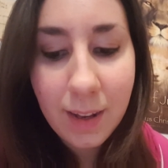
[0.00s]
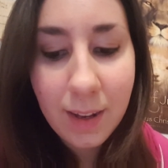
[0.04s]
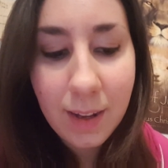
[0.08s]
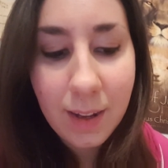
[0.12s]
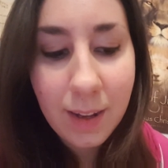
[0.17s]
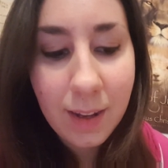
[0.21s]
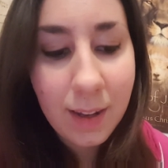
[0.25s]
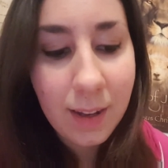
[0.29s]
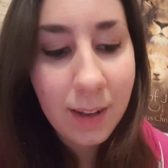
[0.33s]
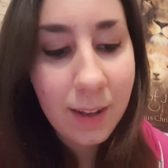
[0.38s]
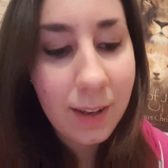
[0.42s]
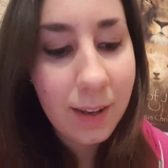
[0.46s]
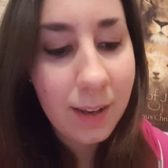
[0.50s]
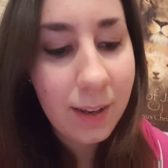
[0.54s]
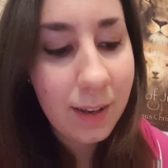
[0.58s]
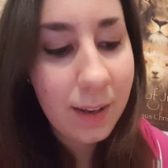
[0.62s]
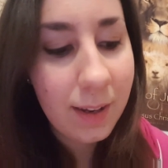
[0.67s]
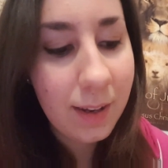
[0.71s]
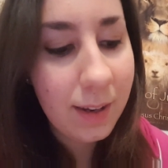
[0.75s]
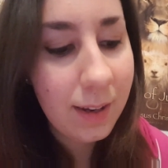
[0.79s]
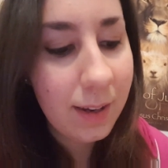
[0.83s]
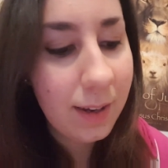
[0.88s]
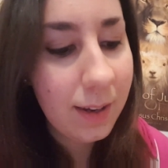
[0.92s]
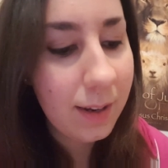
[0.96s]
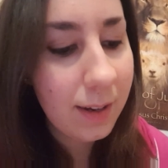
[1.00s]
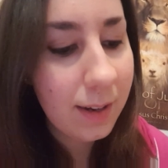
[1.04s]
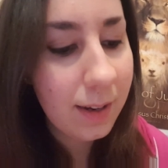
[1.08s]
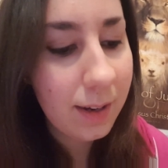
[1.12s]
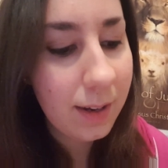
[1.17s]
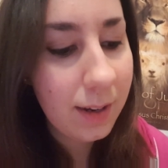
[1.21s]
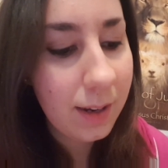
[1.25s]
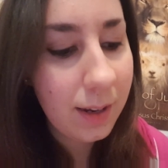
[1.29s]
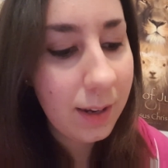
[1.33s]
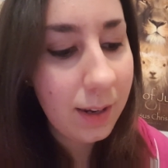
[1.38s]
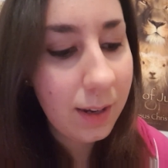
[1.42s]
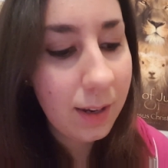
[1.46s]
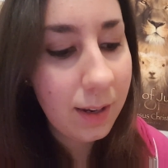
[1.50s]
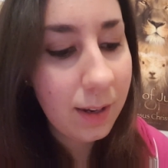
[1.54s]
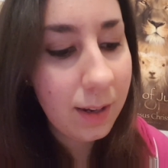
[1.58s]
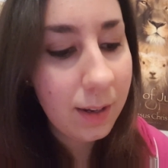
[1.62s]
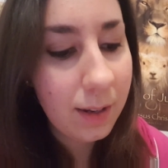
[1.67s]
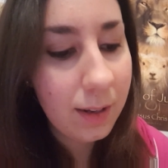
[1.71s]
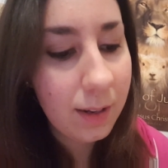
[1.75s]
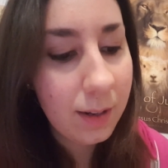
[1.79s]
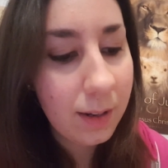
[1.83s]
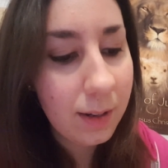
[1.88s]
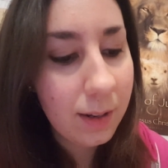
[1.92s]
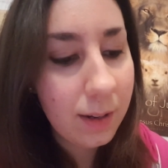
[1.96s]

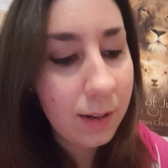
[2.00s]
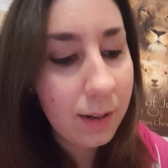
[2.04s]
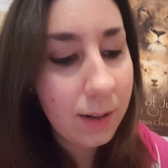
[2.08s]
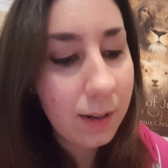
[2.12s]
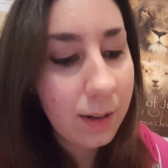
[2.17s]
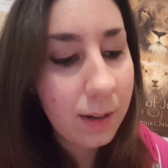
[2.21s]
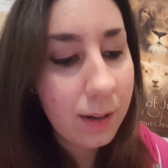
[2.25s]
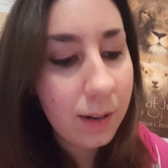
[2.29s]
No one is speaking in this clip.